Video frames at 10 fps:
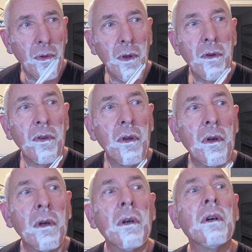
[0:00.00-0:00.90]
on this.
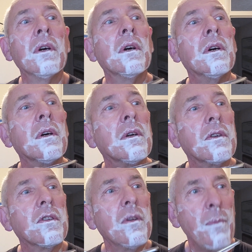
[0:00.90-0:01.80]

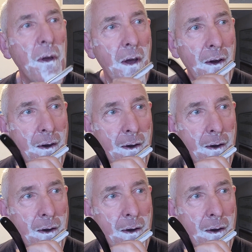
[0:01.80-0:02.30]
Just a bit.